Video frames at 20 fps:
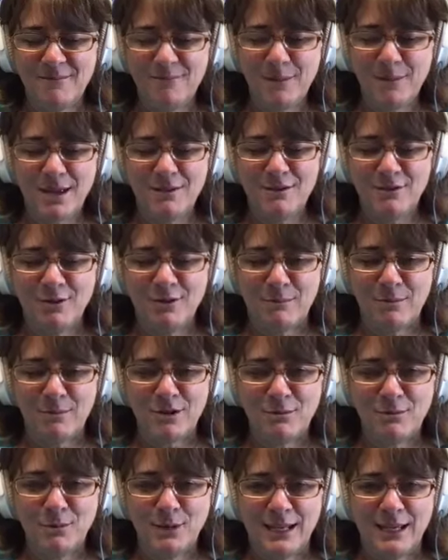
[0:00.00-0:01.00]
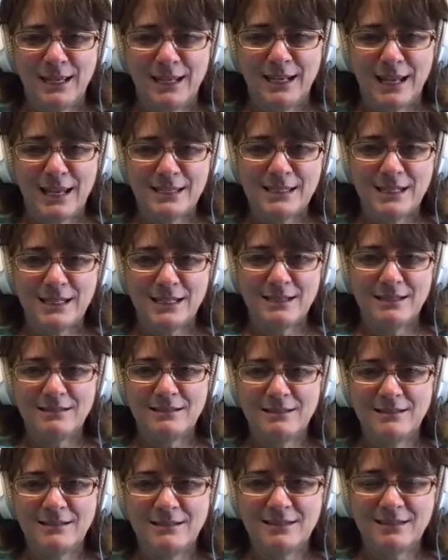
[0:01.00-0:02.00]
my other grandmother played canasta.
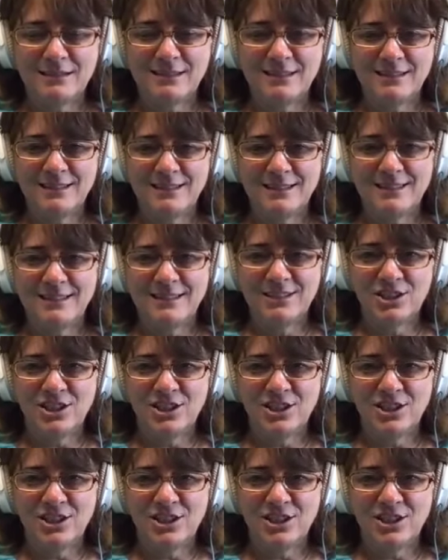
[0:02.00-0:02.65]
Oh, really?